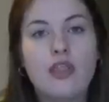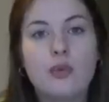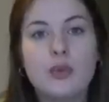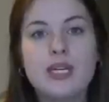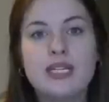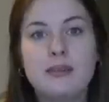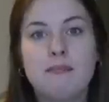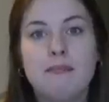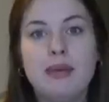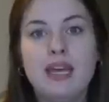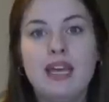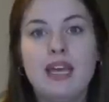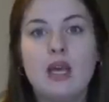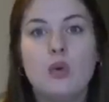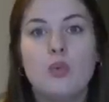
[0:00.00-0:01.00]
the reason
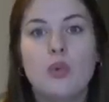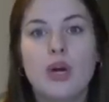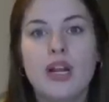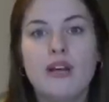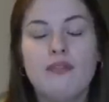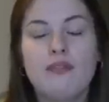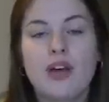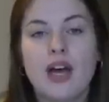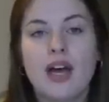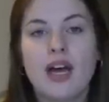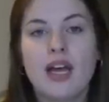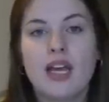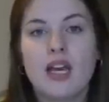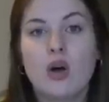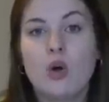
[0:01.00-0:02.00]
being what if
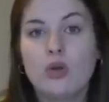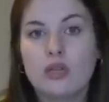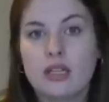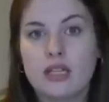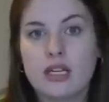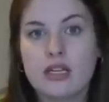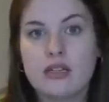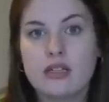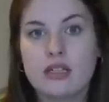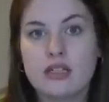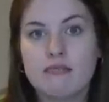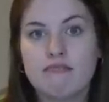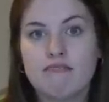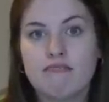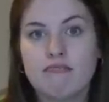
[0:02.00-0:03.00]
I get a hole in
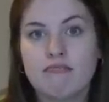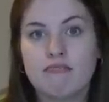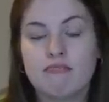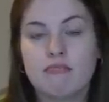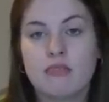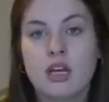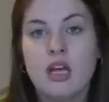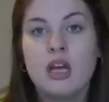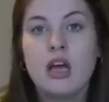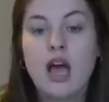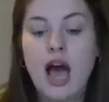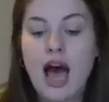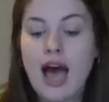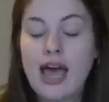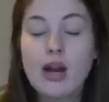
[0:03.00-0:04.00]
this
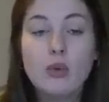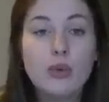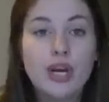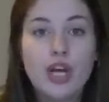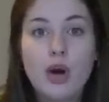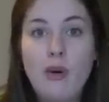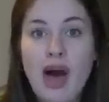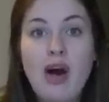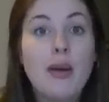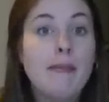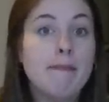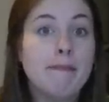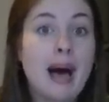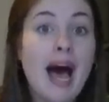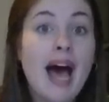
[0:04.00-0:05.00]
I don't want to go out
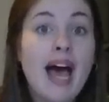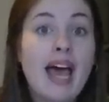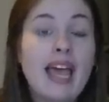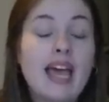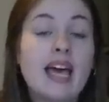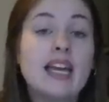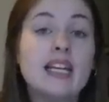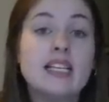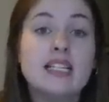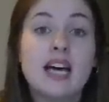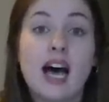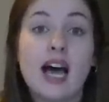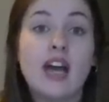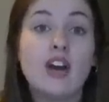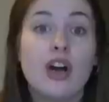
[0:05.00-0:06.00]
and buy an
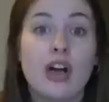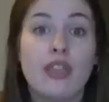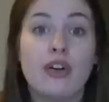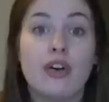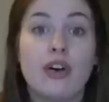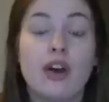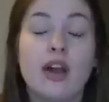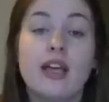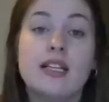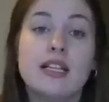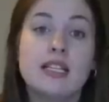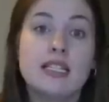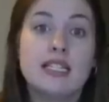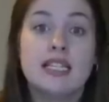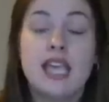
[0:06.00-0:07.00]
entire other
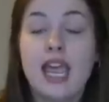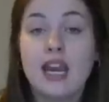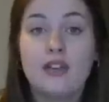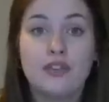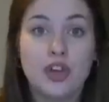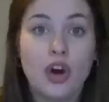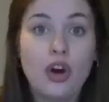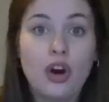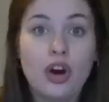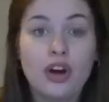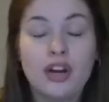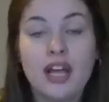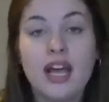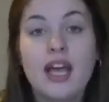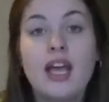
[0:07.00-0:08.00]
skein of
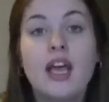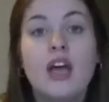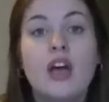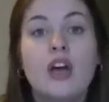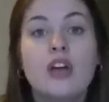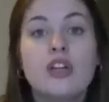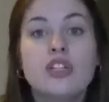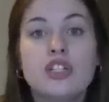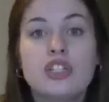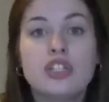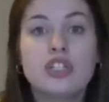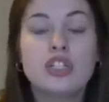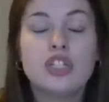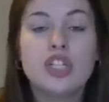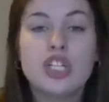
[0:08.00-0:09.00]
yarn
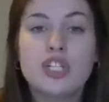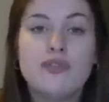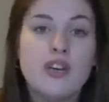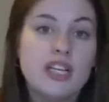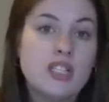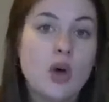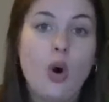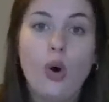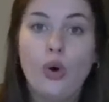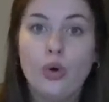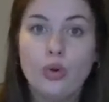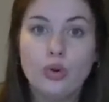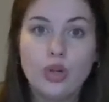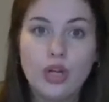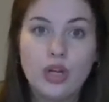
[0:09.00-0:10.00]
to just fix a
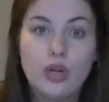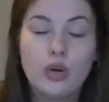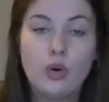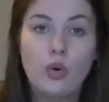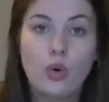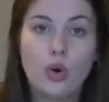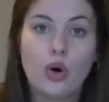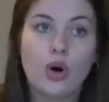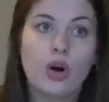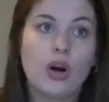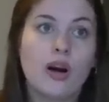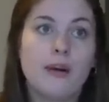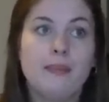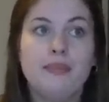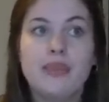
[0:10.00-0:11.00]
hole
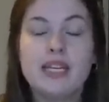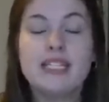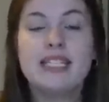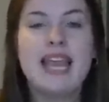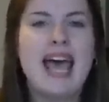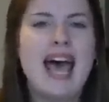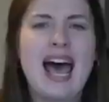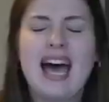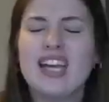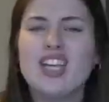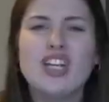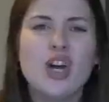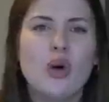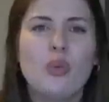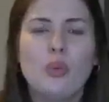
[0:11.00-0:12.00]
or a snag
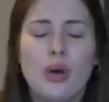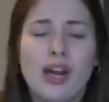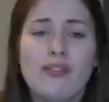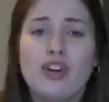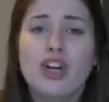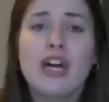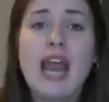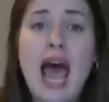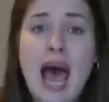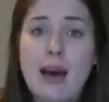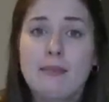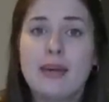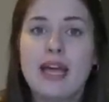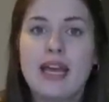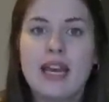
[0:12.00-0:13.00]
you know whatever could
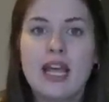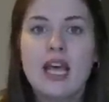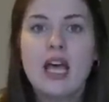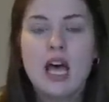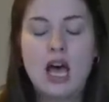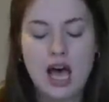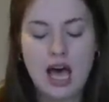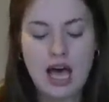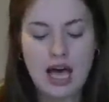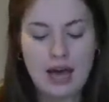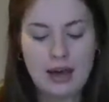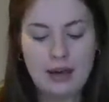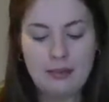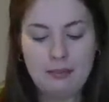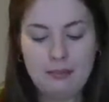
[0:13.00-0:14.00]
happen
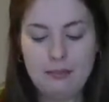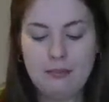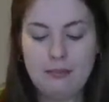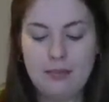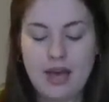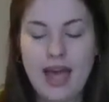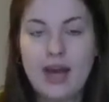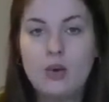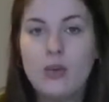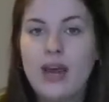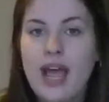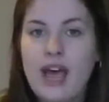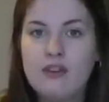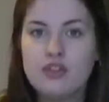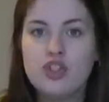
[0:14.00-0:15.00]
um, I don't
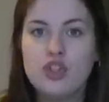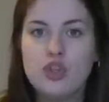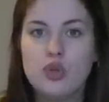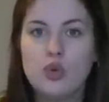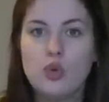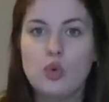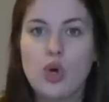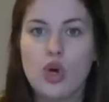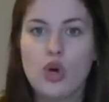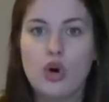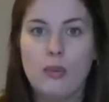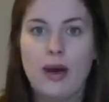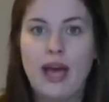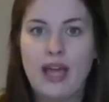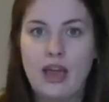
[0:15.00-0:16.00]
want to have to
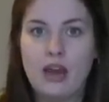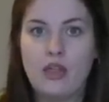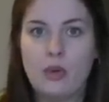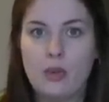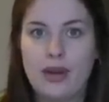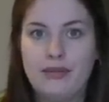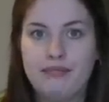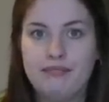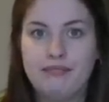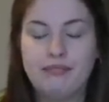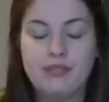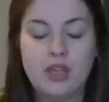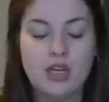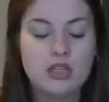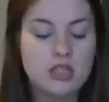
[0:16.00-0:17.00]
go buy another one
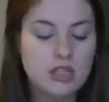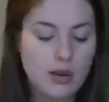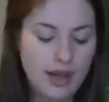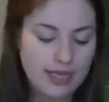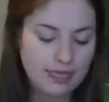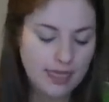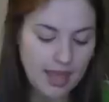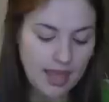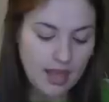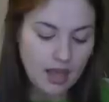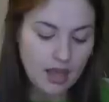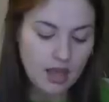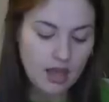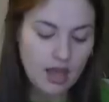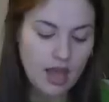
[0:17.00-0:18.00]
so I
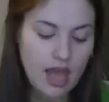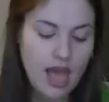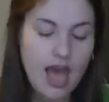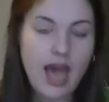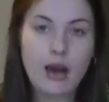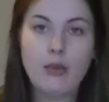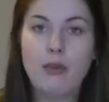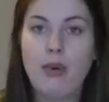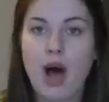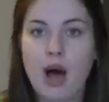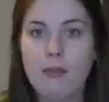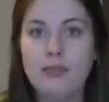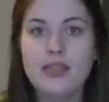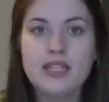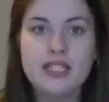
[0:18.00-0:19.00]
think I will
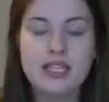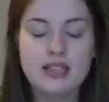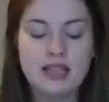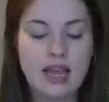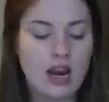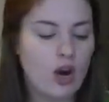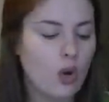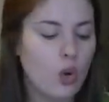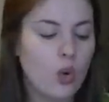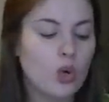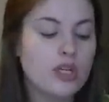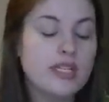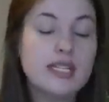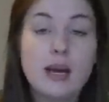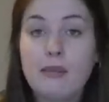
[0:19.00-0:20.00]
pop this in there
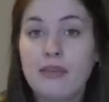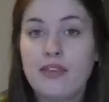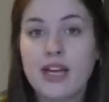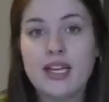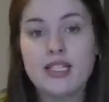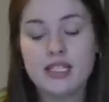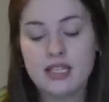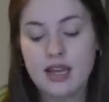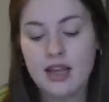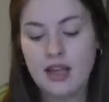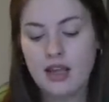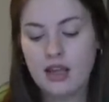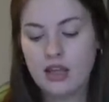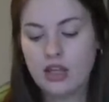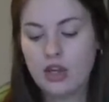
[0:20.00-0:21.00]
or some of it.
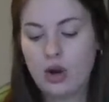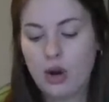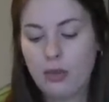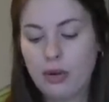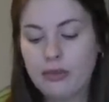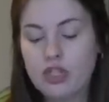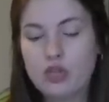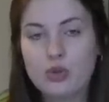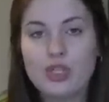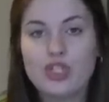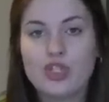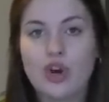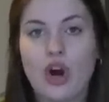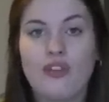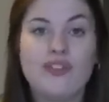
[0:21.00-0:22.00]
You know, I'll probably do his
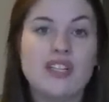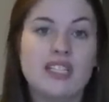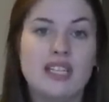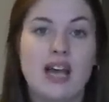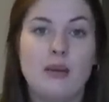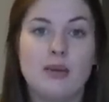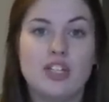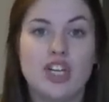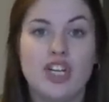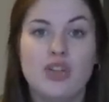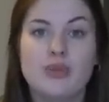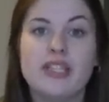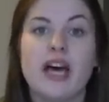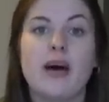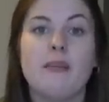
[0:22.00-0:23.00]
scarf and see how much I
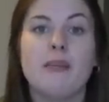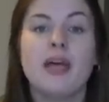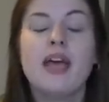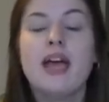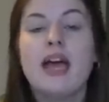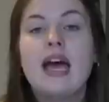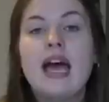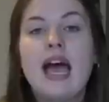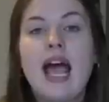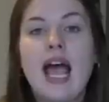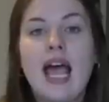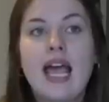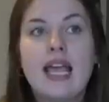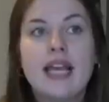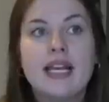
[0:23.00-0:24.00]
use up
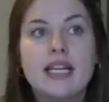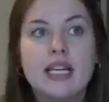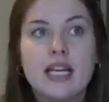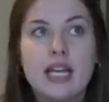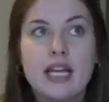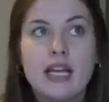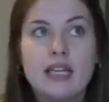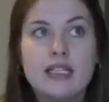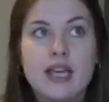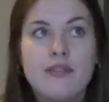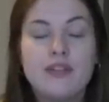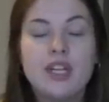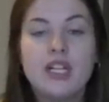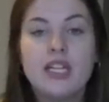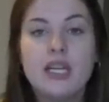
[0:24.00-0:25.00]
and
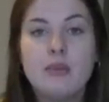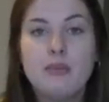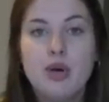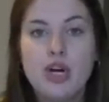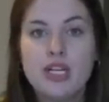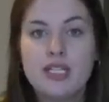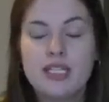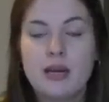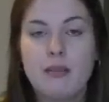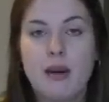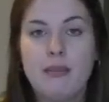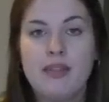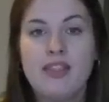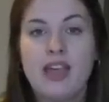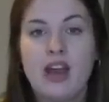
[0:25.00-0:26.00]
definitely put some
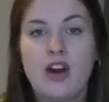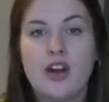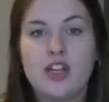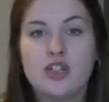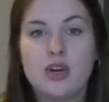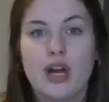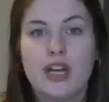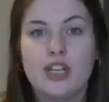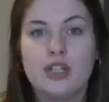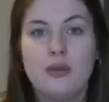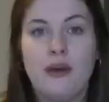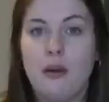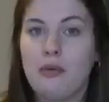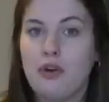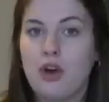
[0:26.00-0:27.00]
up in there and try to do
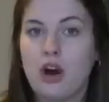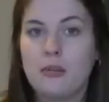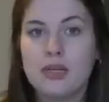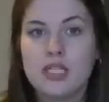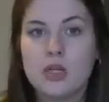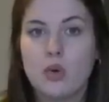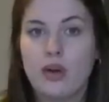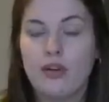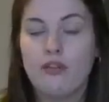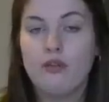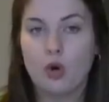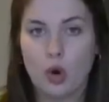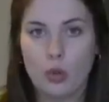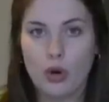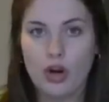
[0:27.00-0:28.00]
that with garments going
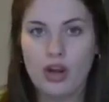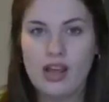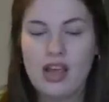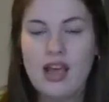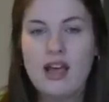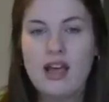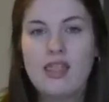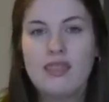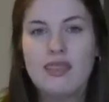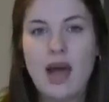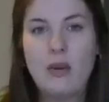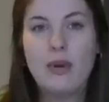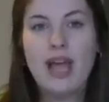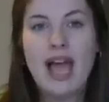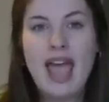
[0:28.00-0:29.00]
forward.
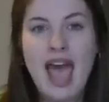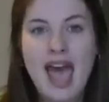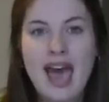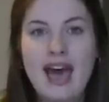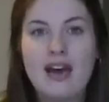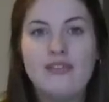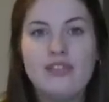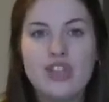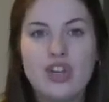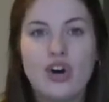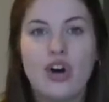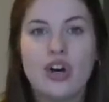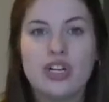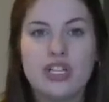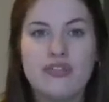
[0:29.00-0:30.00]
That way I have the
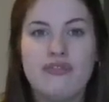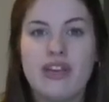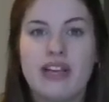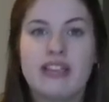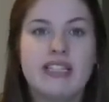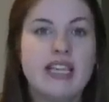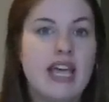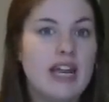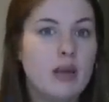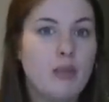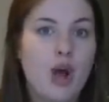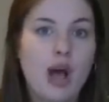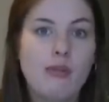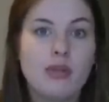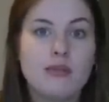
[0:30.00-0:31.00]
yarn to fix any
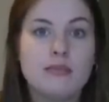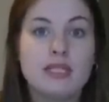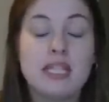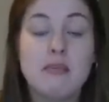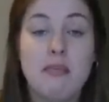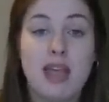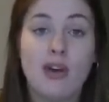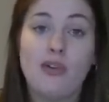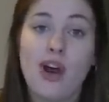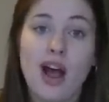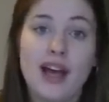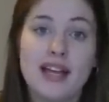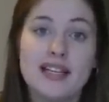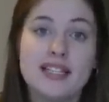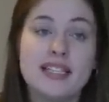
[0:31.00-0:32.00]
problems that may
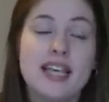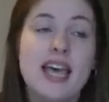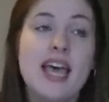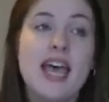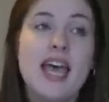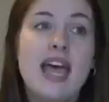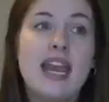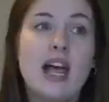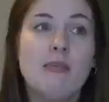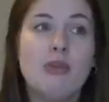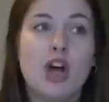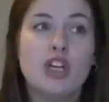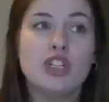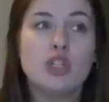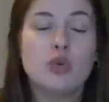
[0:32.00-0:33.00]
arise and I'm
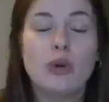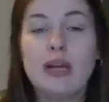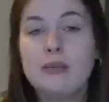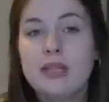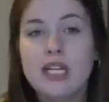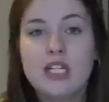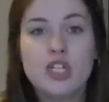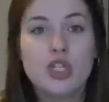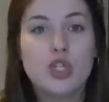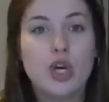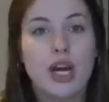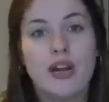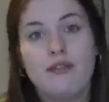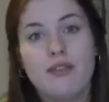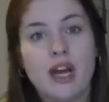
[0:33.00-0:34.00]
not scrambling to
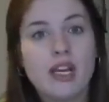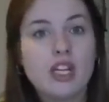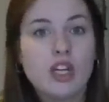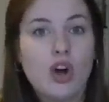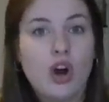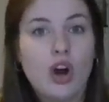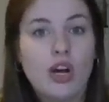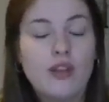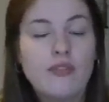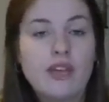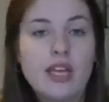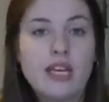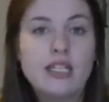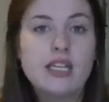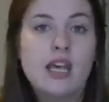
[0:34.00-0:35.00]
try to find a yarn if
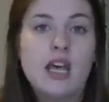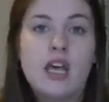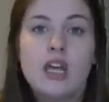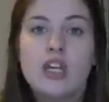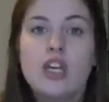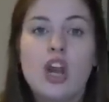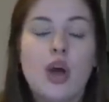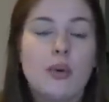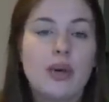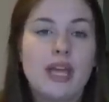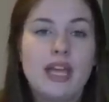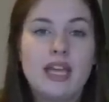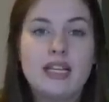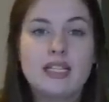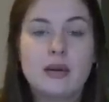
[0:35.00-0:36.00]
it, you know,
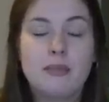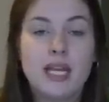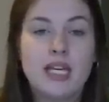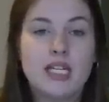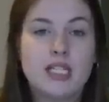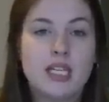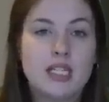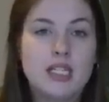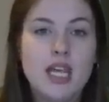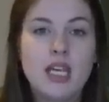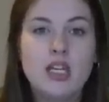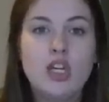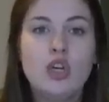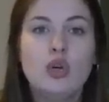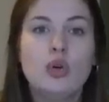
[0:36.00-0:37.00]
ends up being
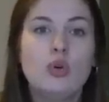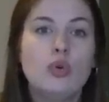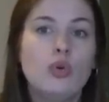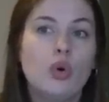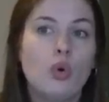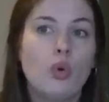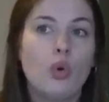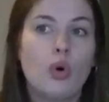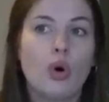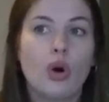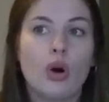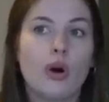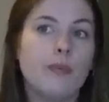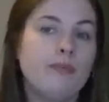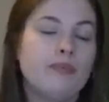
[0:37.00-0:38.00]
discontinued
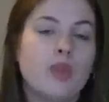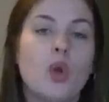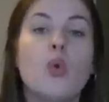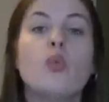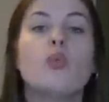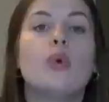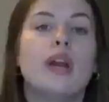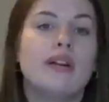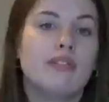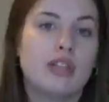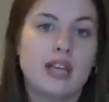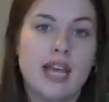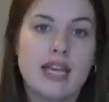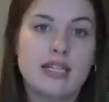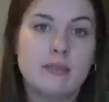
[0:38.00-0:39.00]
or whatever
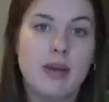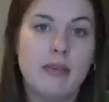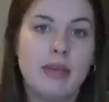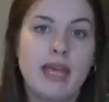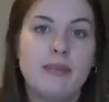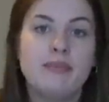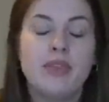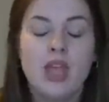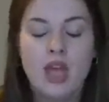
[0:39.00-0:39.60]
the case may be.